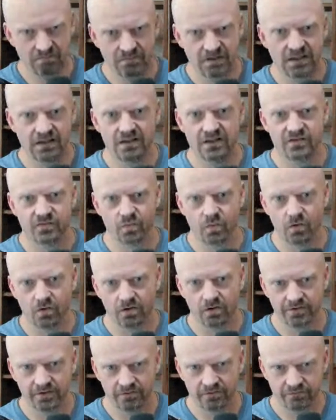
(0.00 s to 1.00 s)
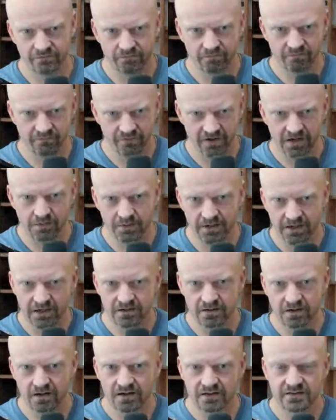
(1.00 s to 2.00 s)
in this world of vitamin A
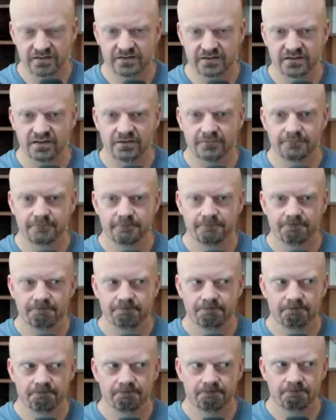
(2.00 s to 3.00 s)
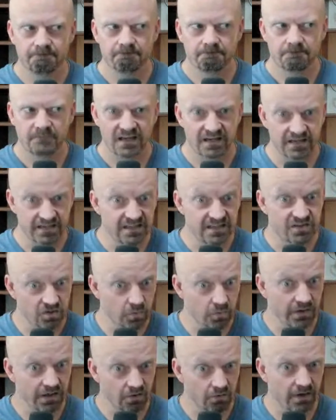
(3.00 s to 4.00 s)
toxicity. And he's
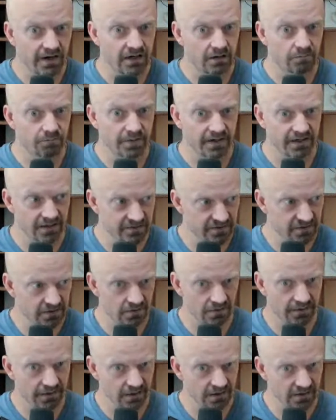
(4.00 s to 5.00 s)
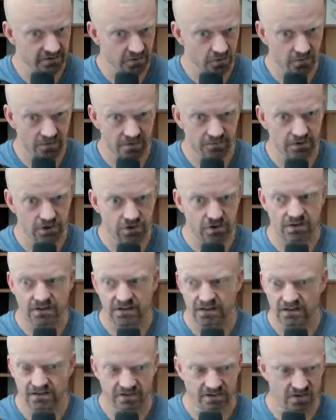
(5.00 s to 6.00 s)
doing great by his own admission.
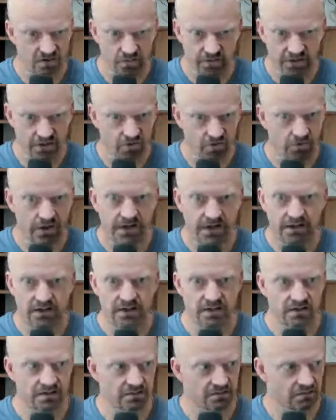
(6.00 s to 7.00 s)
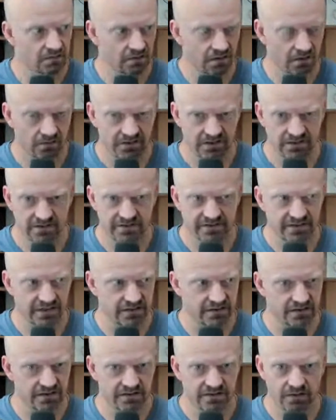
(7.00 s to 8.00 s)
He's doing great. He's
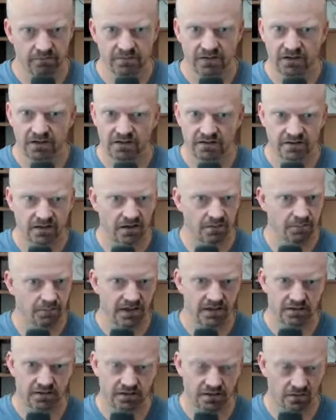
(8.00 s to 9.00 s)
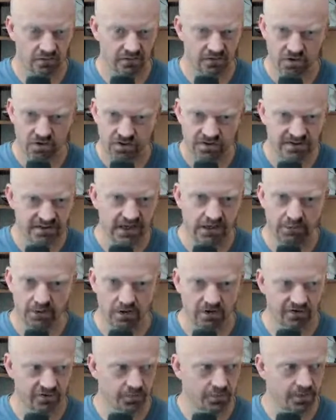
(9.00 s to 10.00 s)
60 something. He's got good stamina
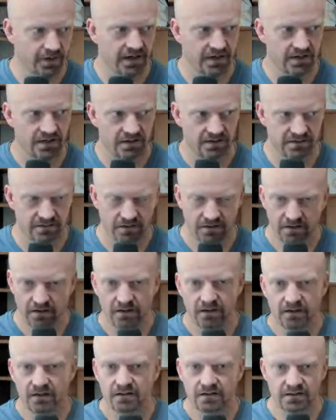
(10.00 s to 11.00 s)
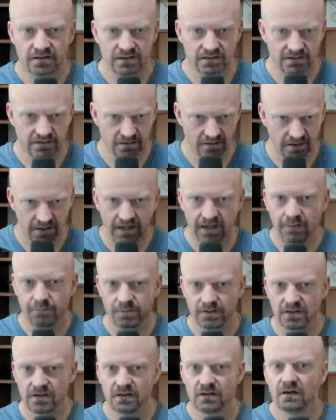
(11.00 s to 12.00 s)
on his bike. He's
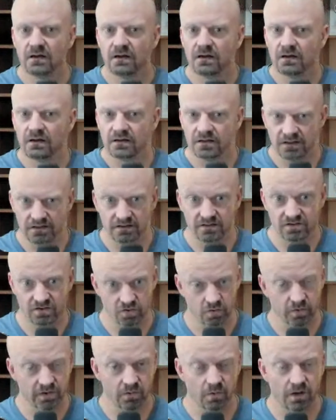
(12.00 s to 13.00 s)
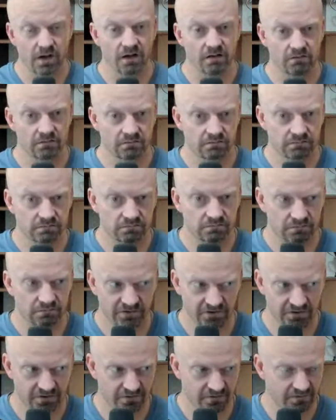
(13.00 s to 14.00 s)
happy. He's doing well.
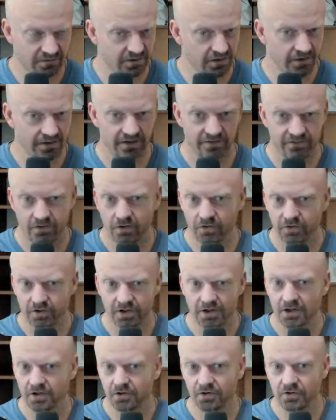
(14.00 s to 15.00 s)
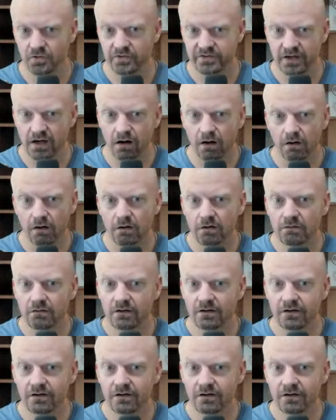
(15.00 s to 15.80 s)
Still has all the color to his hair.